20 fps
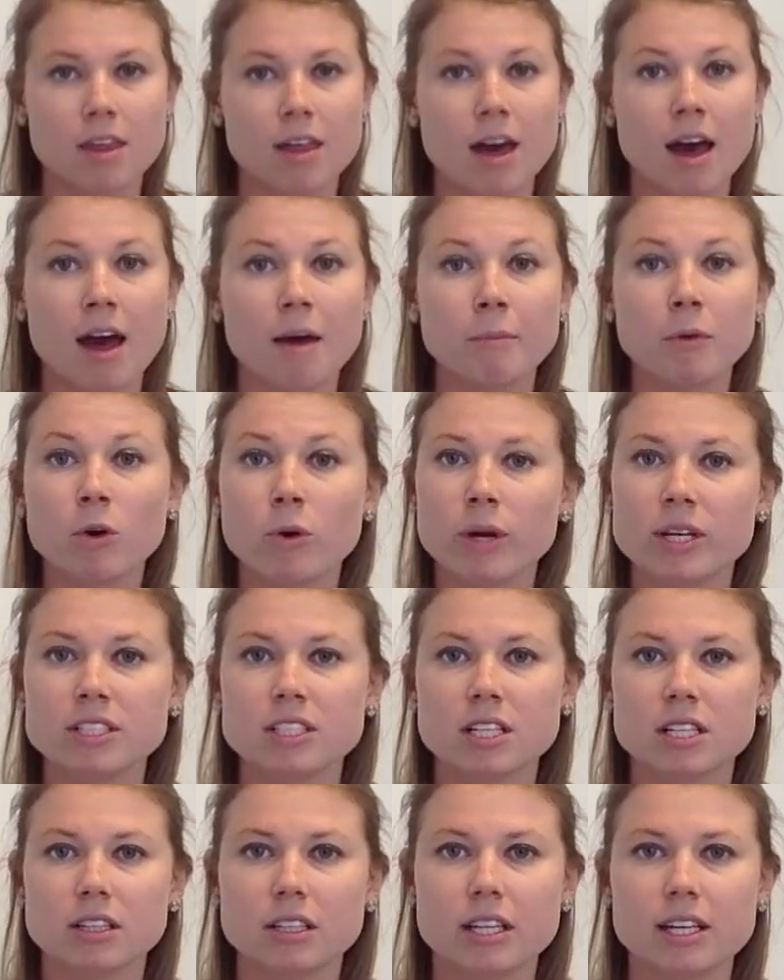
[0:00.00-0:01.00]
I'm going
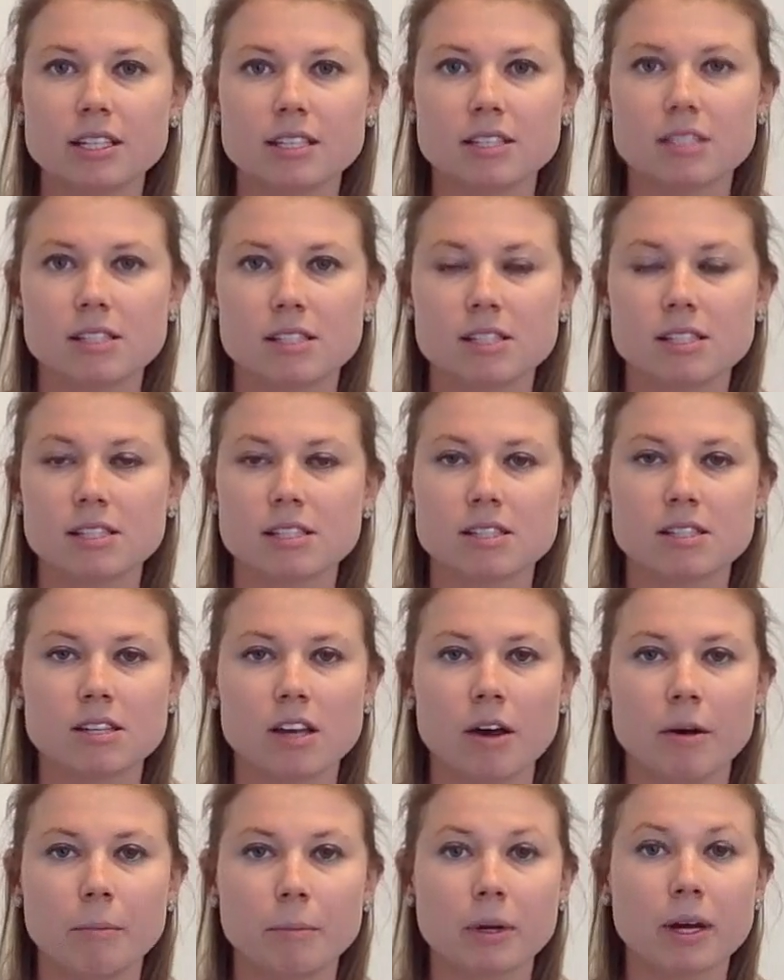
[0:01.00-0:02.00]
to list some